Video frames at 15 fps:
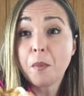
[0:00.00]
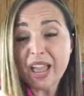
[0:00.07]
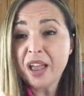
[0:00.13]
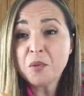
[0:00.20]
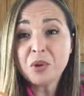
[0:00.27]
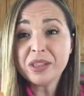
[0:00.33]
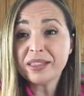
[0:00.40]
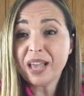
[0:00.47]

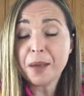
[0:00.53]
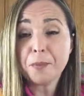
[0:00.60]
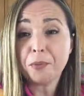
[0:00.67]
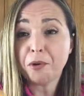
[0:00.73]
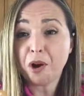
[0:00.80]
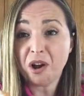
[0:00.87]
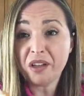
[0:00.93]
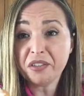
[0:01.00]
And with that
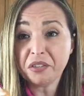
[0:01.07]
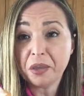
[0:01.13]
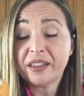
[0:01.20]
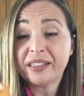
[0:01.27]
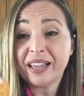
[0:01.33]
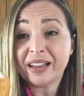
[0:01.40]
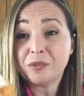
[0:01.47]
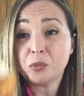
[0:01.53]
broth
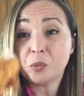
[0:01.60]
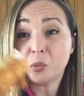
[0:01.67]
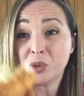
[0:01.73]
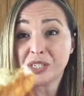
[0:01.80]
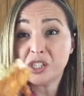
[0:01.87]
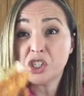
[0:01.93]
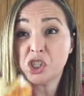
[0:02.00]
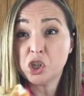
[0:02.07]
that we
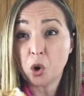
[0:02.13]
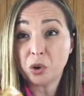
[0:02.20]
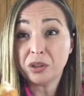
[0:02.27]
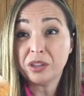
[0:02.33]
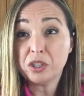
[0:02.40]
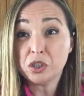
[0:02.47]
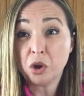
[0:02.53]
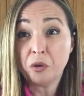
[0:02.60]
soaked
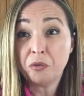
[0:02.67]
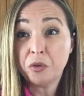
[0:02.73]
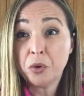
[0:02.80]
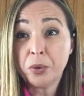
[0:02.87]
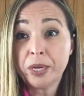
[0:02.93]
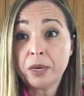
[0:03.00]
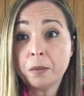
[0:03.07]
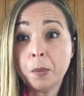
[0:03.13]
the tofu
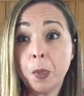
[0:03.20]
in,